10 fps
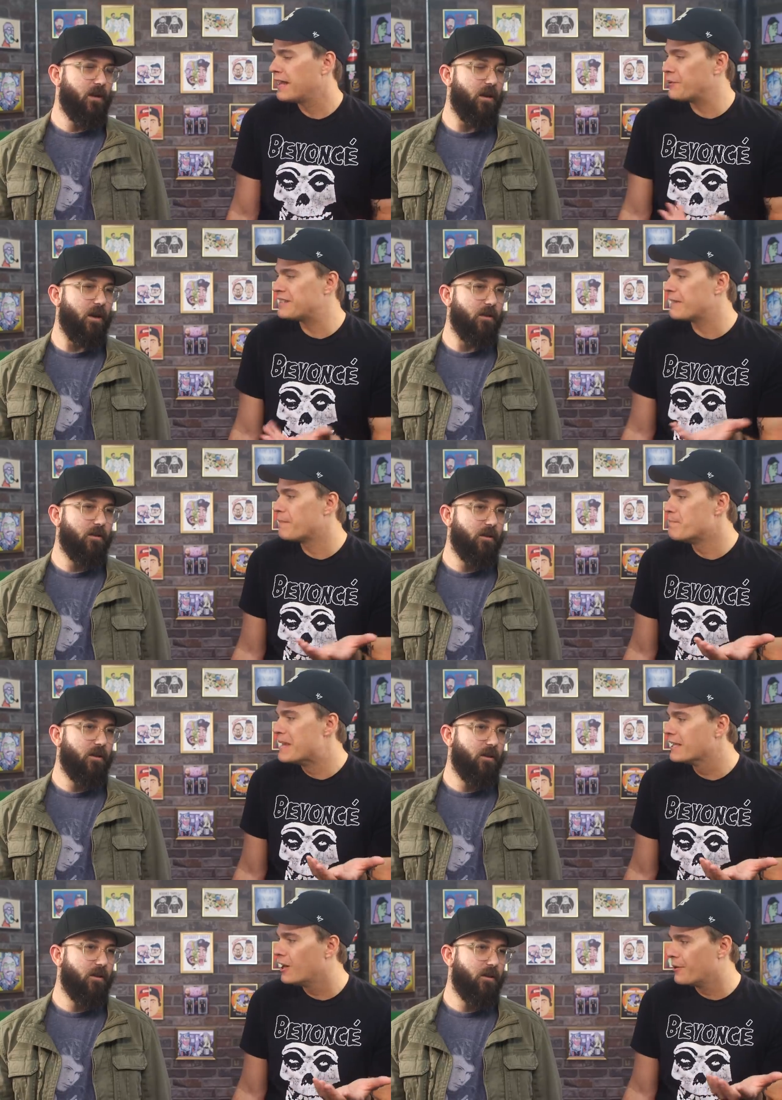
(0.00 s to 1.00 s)
Speaker 1: Like yeah. it's like
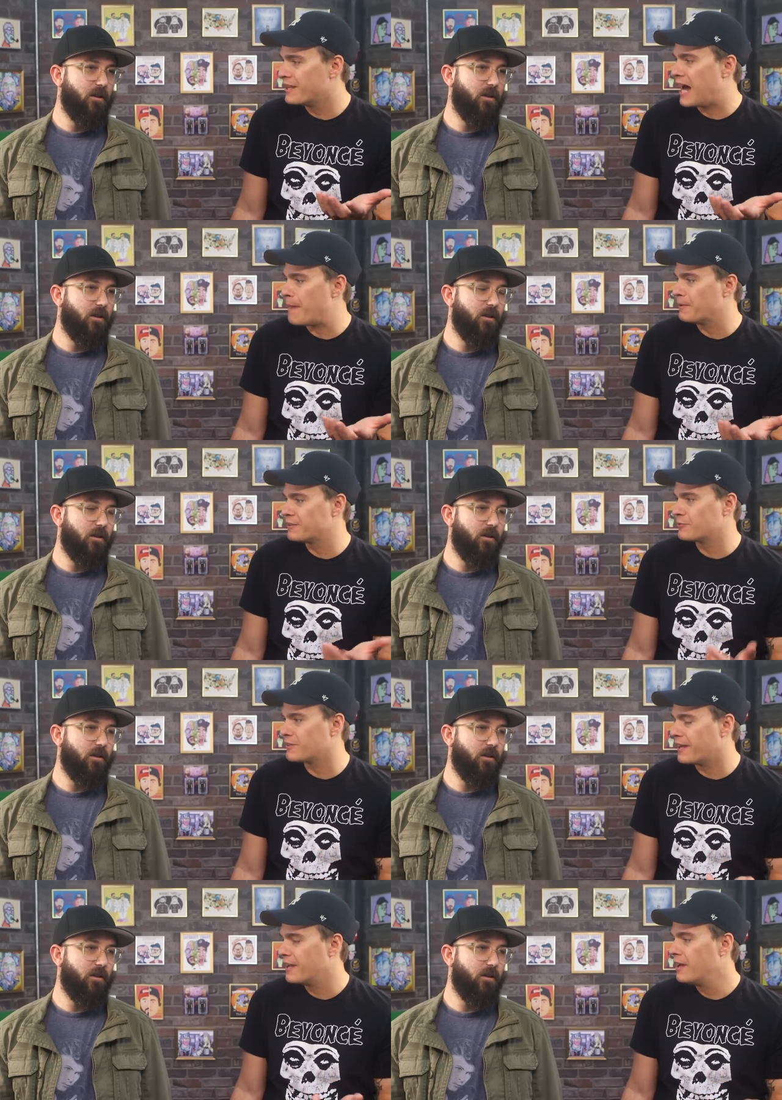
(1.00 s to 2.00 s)
Milo Yiannopoulos
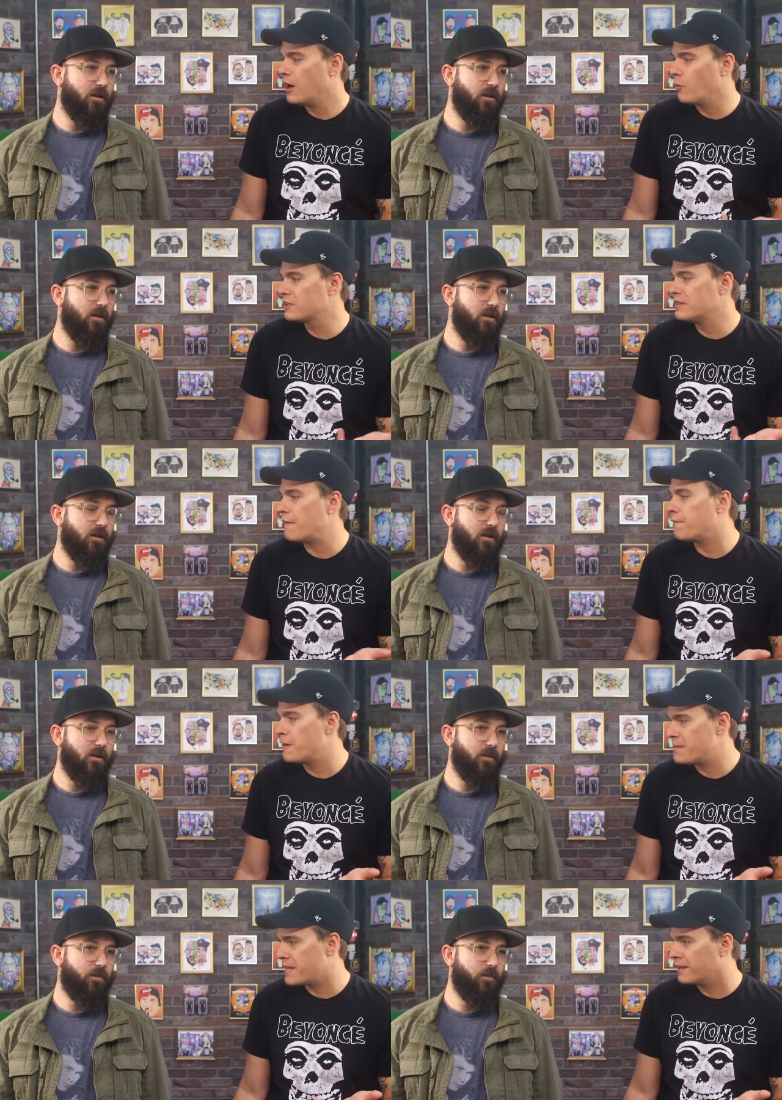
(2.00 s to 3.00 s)
was like, "Oh well, it's not
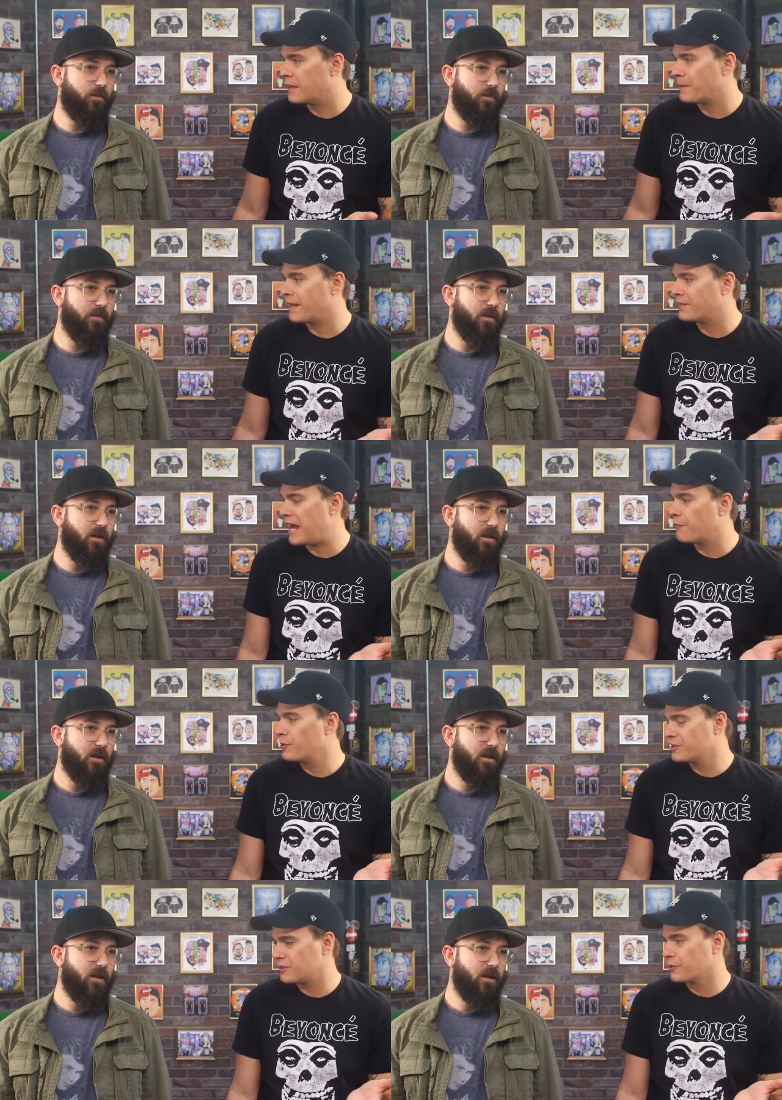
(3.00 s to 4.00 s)
fun being on there because
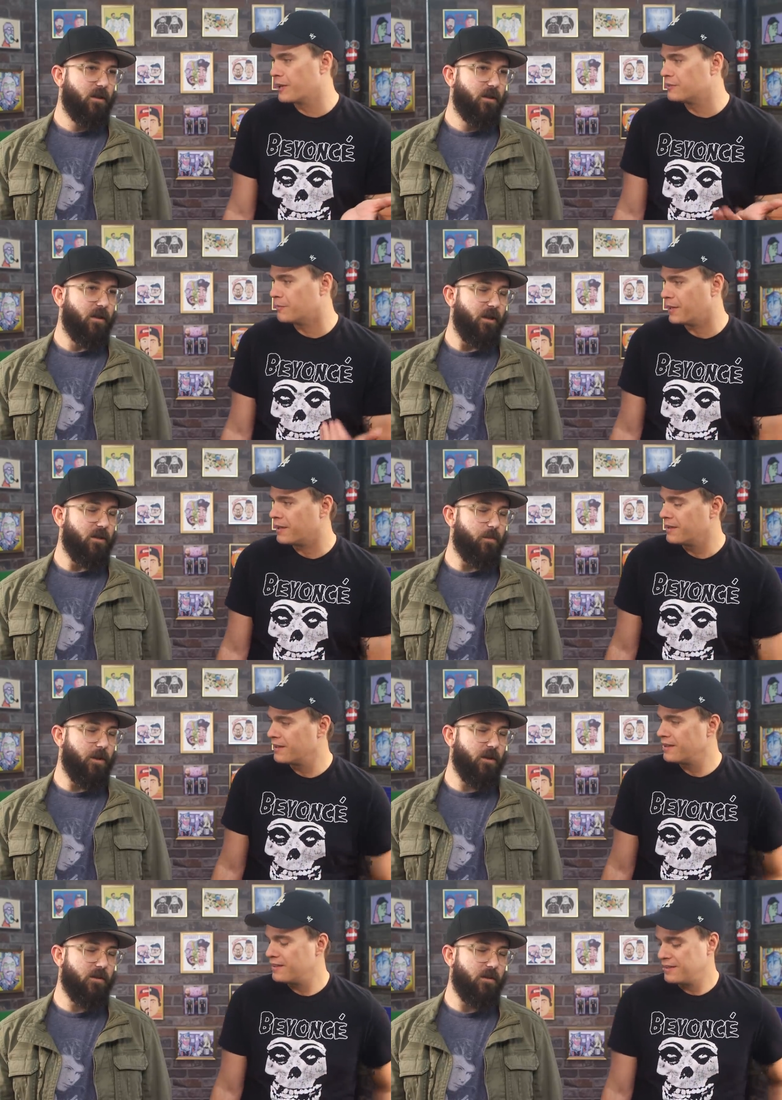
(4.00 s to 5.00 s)
everyone just agrees with me." It's
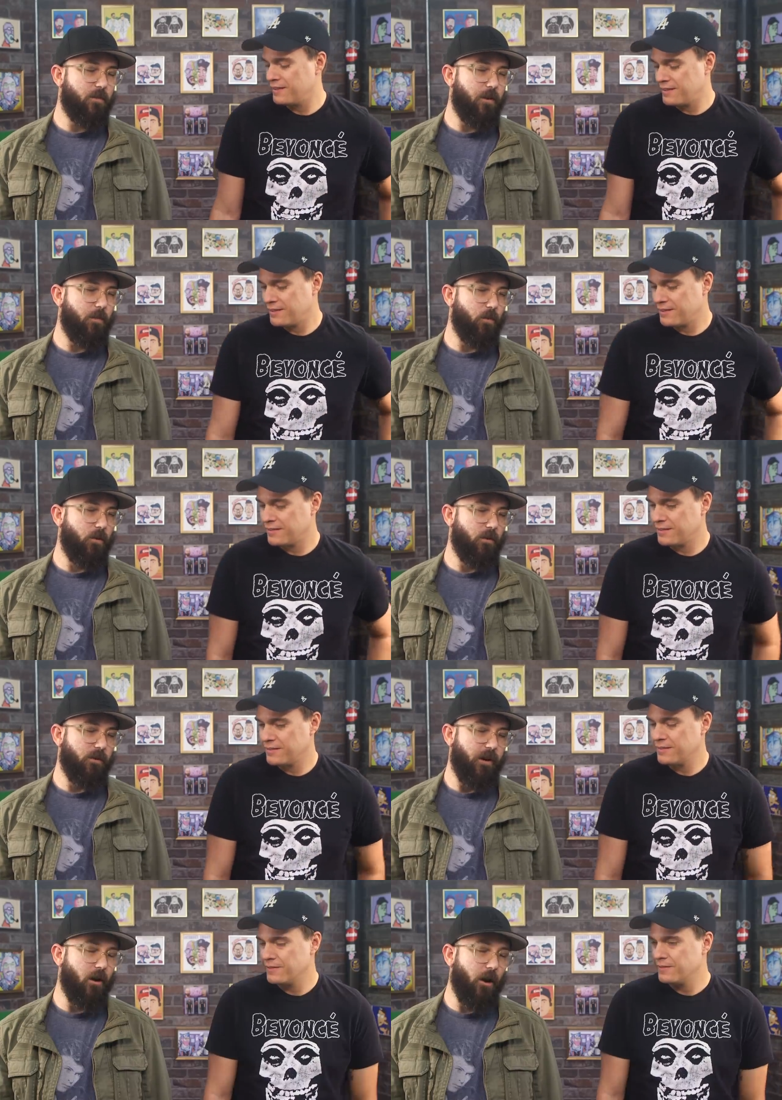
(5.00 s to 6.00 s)
because these
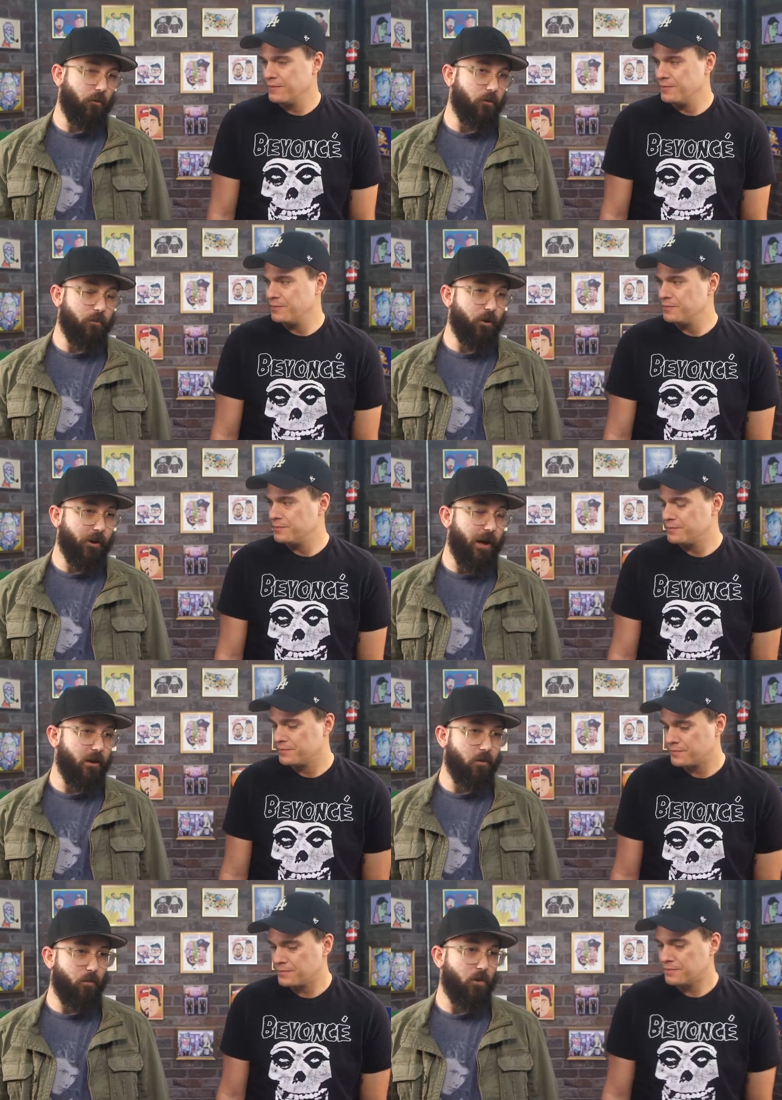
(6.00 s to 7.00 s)
people,
Speaker 2: not all of them, but a
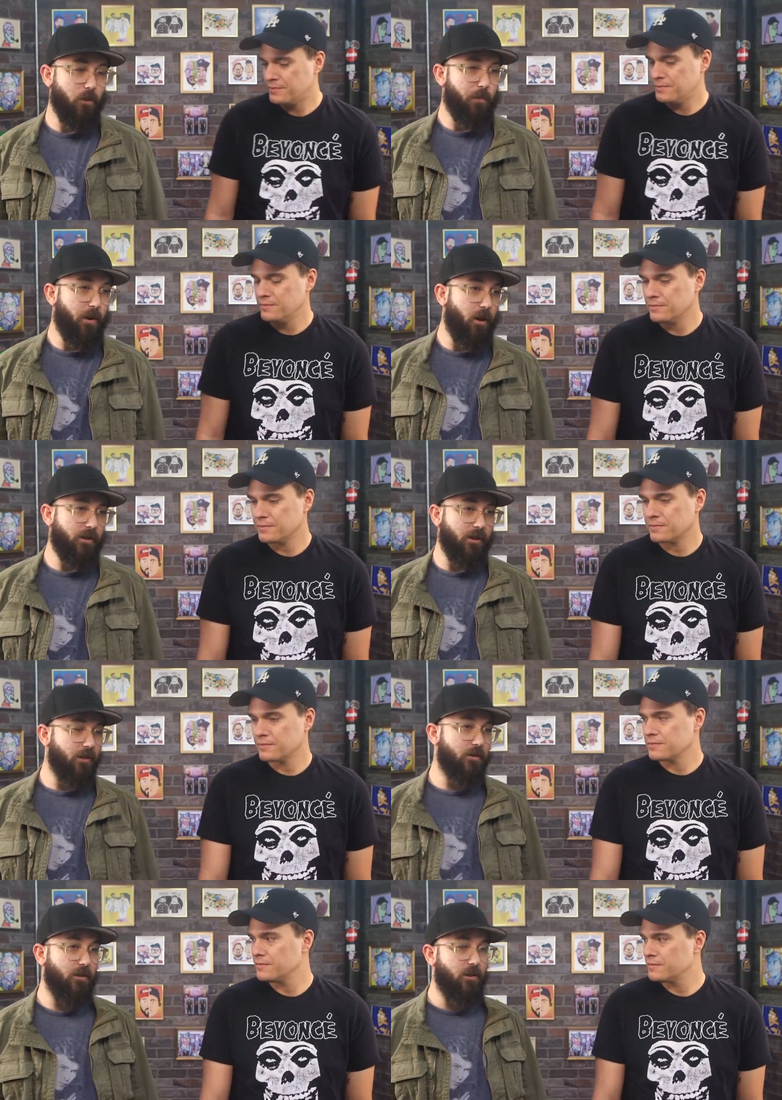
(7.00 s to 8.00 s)
lot of them, their
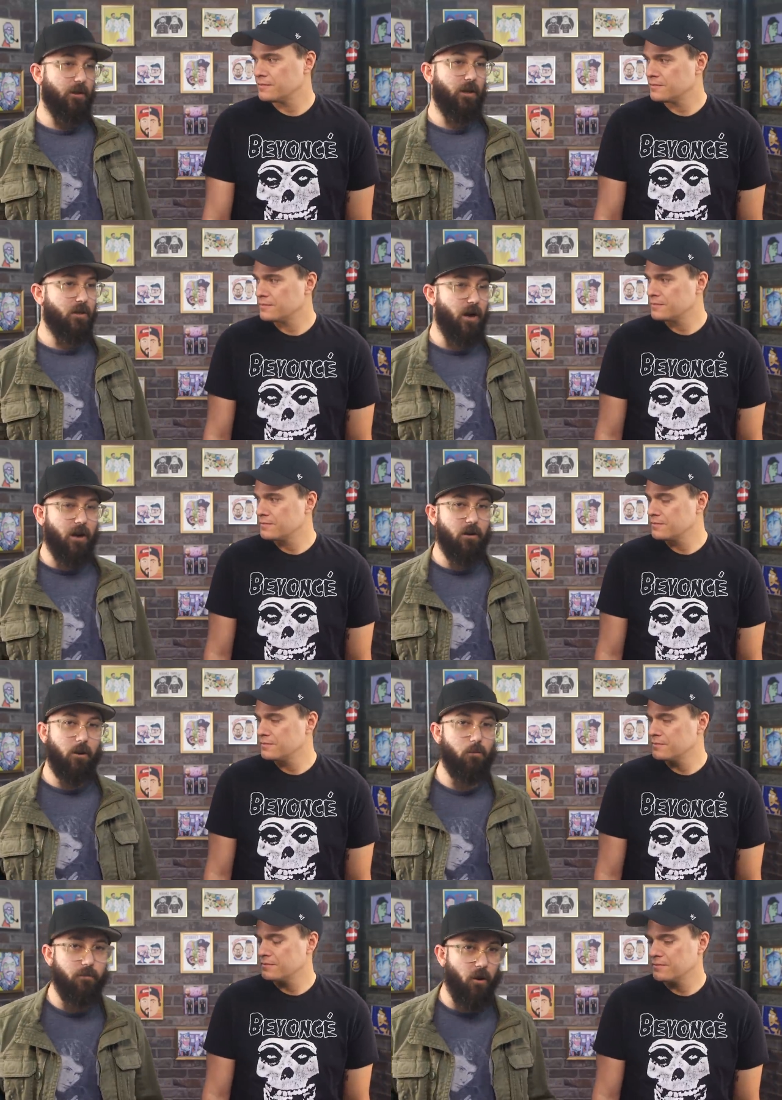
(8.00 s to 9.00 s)
politics
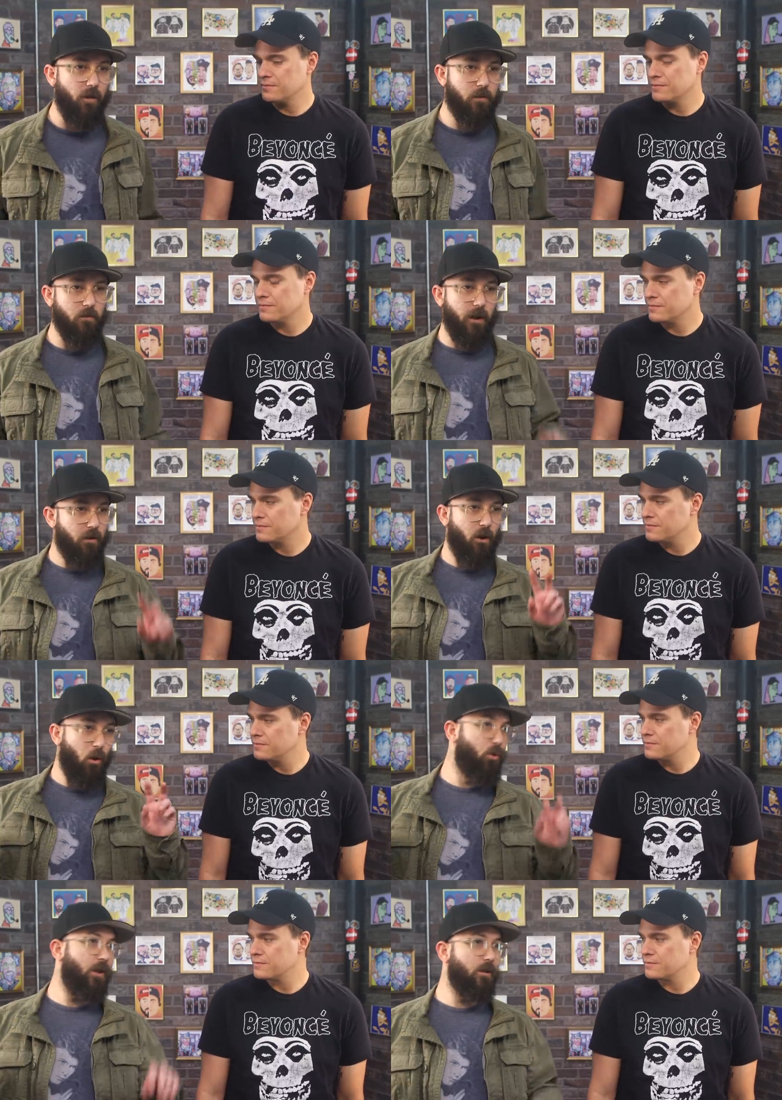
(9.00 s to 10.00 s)
entirely revolves around
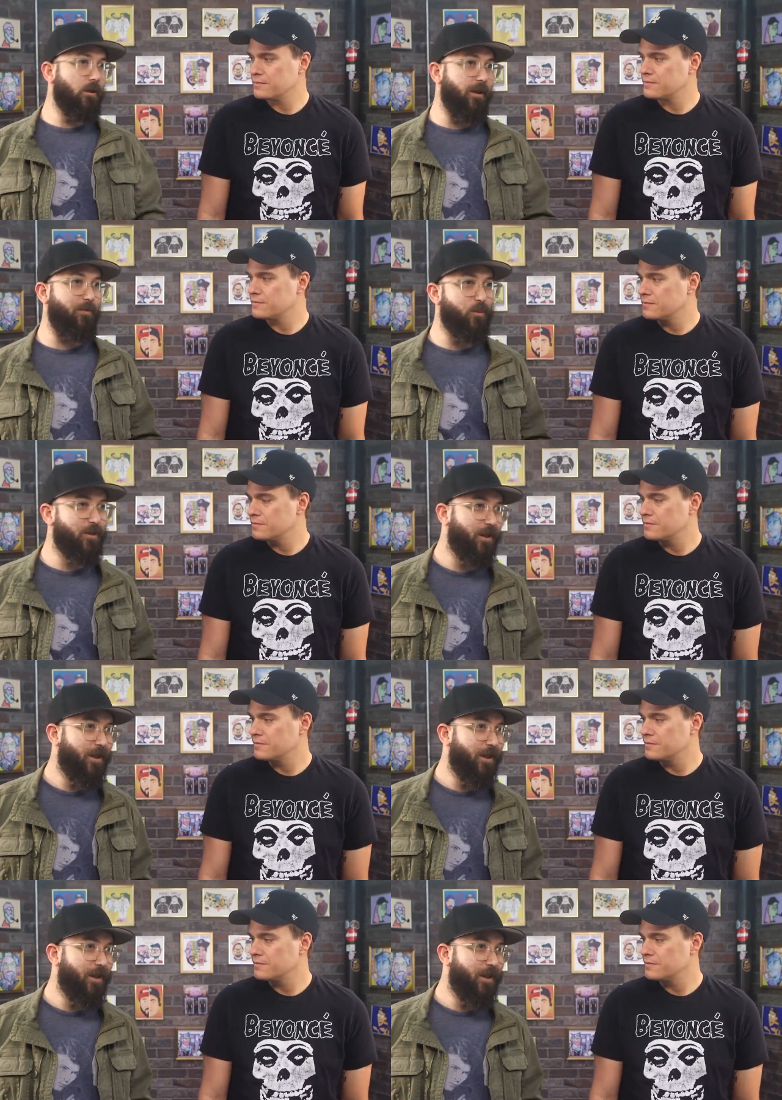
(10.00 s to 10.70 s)
owning the libs.